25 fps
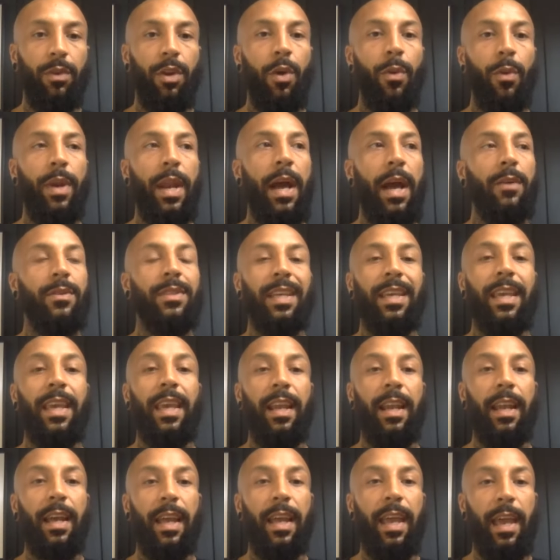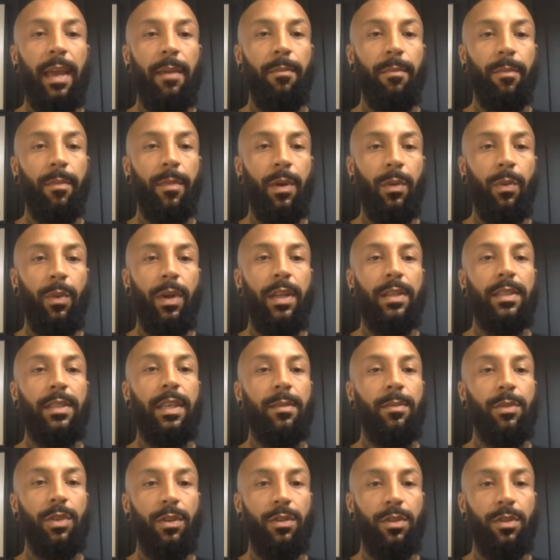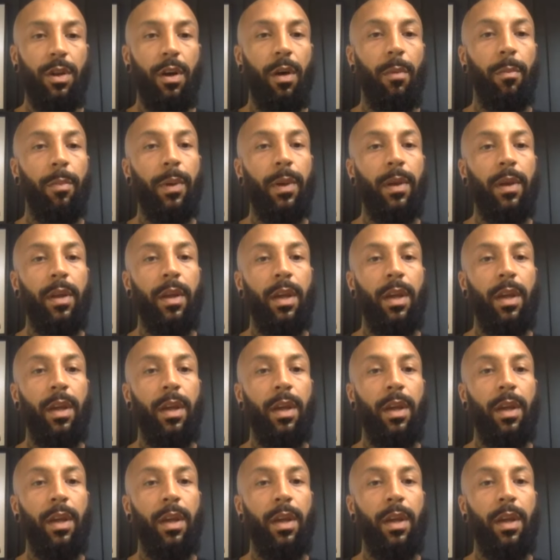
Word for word: knowing how to kill a game when a team's on top.